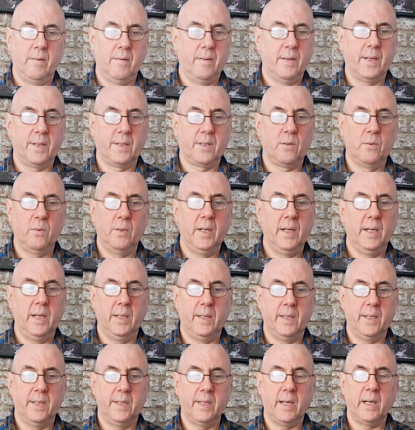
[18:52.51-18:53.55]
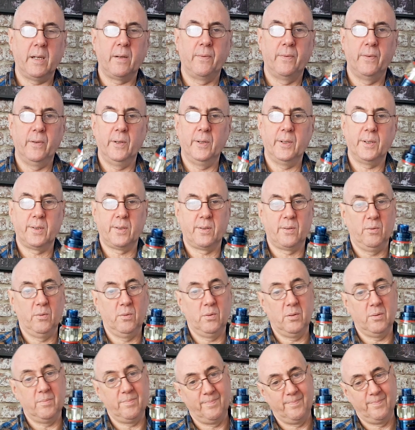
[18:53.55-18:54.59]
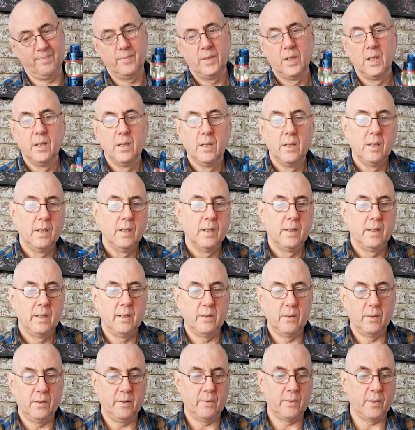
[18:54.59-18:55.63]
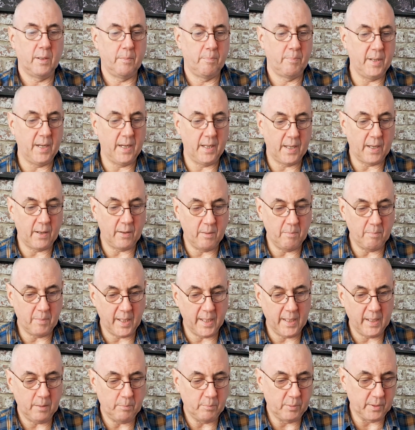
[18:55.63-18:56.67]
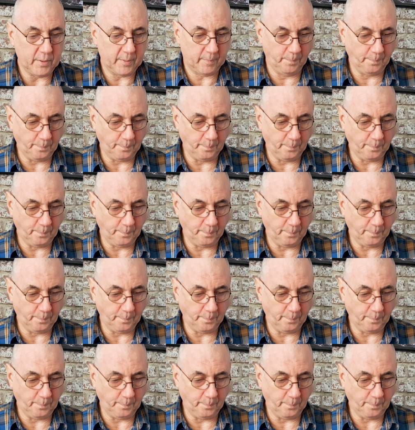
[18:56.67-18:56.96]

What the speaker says: that's going to hit the deck first. So you know, you've got to bear that in mind. But